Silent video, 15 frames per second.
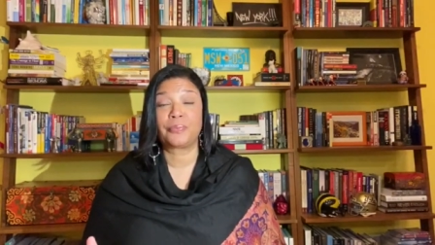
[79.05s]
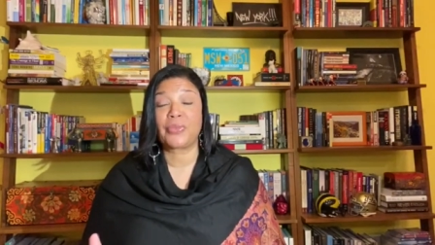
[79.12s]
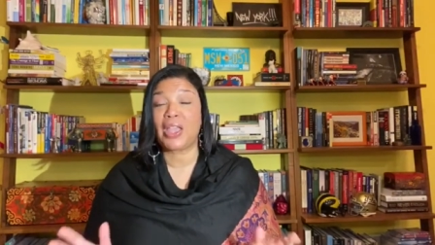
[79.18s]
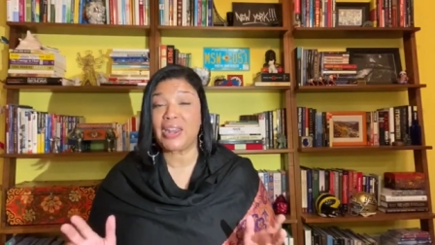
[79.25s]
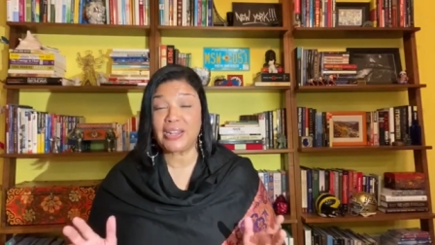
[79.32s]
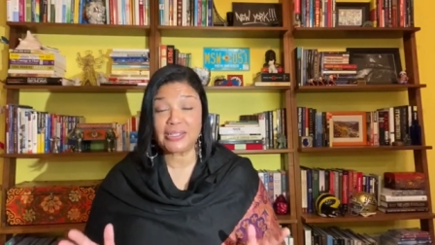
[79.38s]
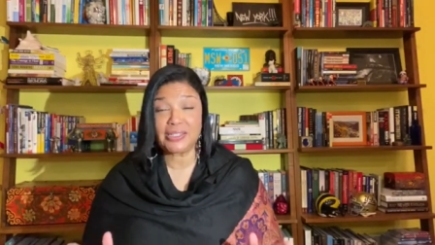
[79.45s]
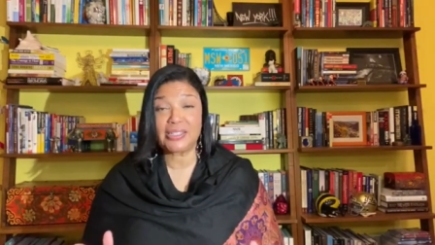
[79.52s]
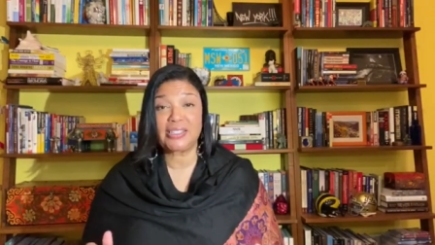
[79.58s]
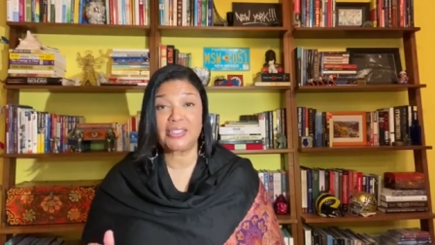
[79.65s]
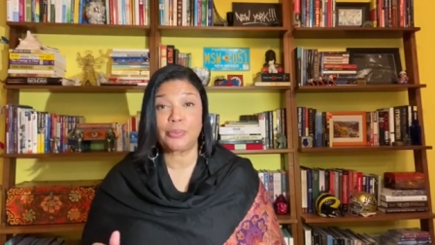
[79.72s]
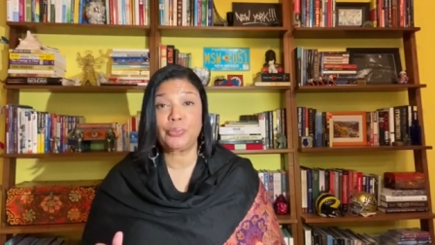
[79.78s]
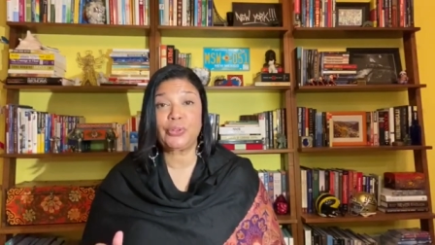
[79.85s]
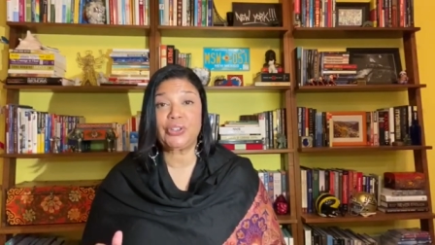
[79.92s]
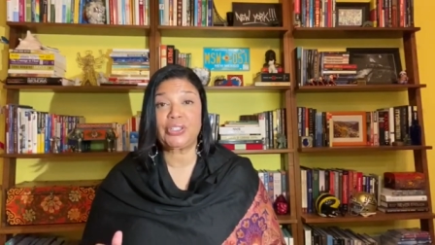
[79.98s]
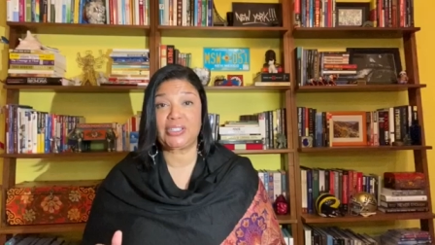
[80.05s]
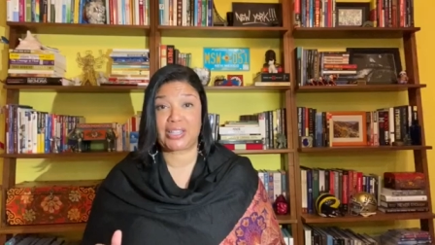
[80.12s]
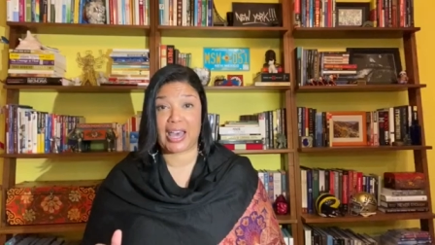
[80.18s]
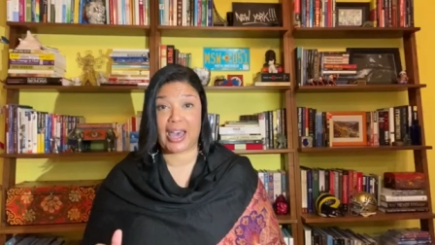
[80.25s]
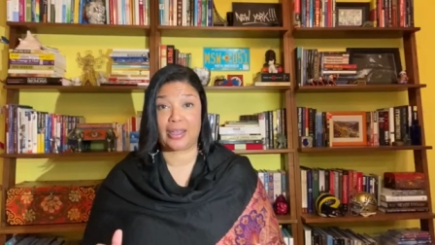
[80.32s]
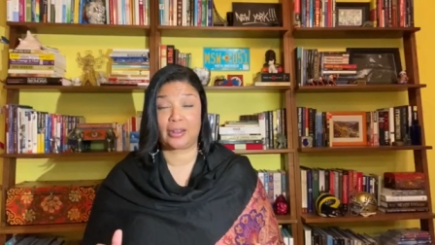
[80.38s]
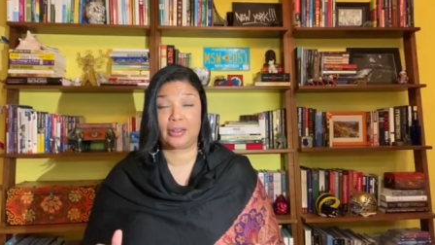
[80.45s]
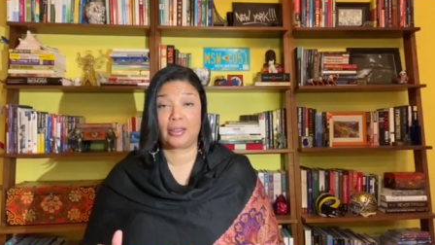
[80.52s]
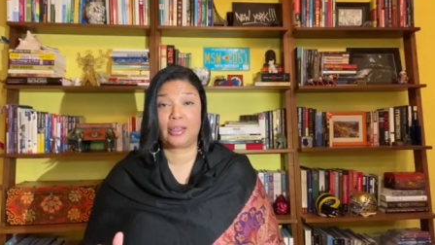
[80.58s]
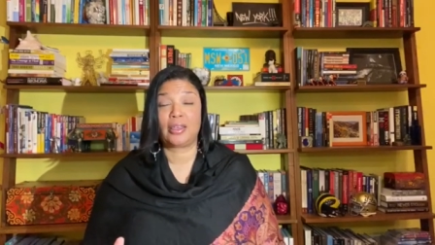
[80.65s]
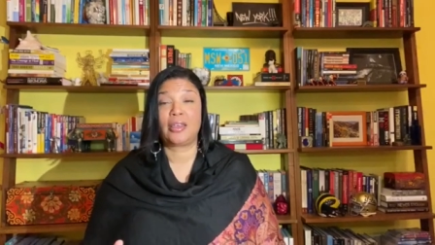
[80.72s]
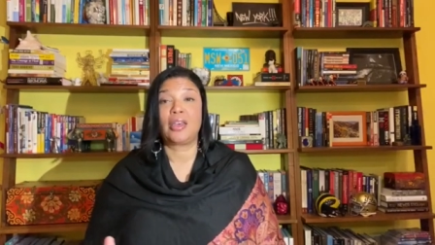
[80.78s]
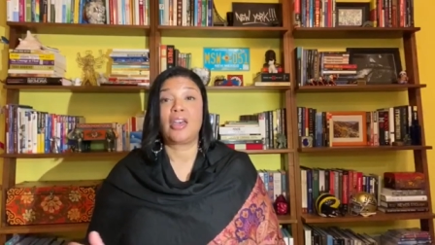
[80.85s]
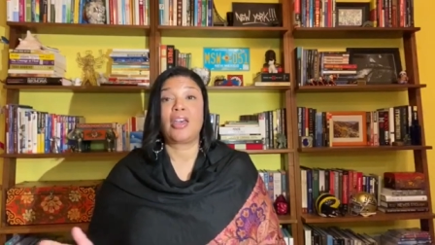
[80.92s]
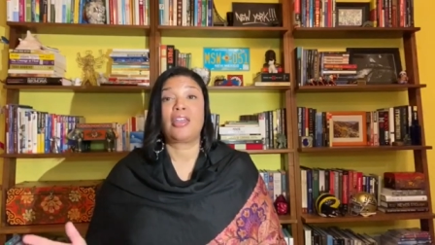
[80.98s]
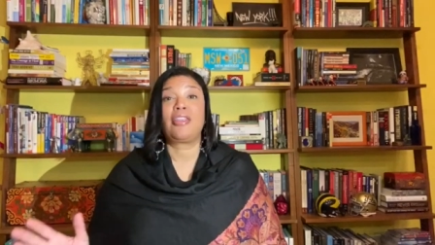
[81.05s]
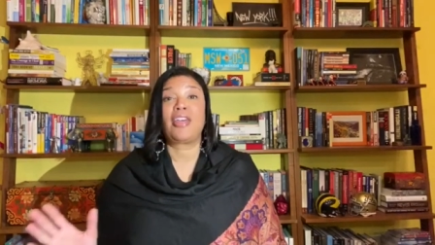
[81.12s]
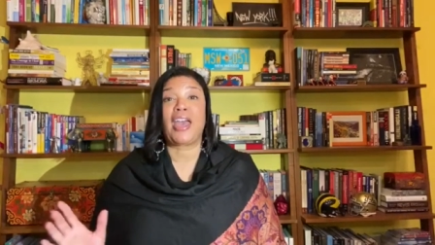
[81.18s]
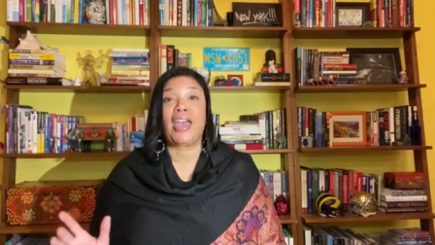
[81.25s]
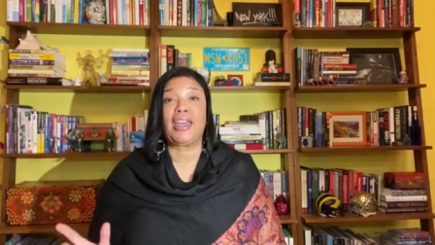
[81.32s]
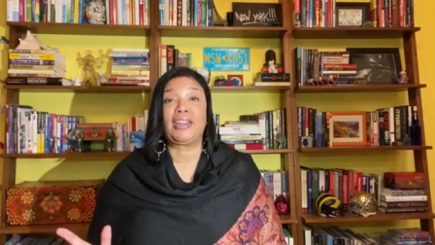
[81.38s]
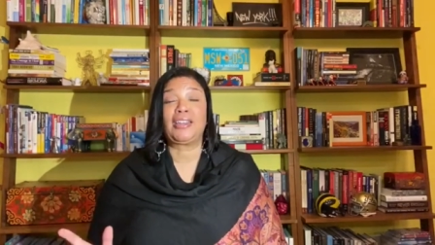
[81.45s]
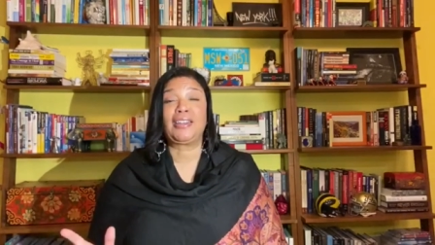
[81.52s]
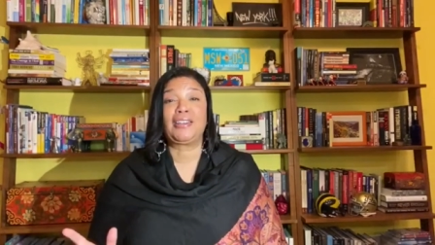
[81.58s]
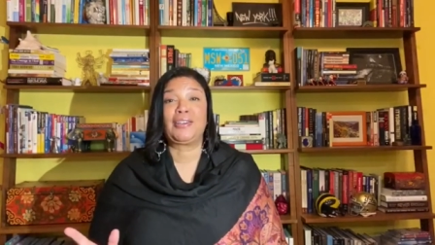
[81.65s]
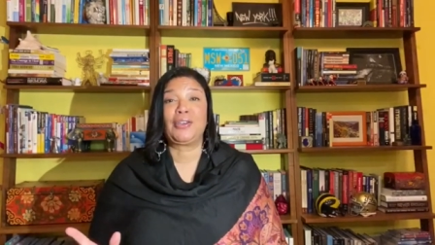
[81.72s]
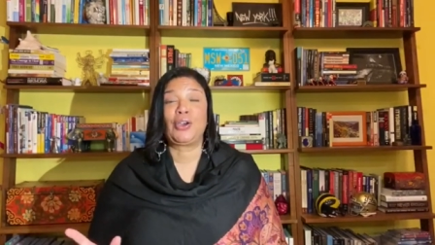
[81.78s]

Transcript: And it's as simple as that. Then,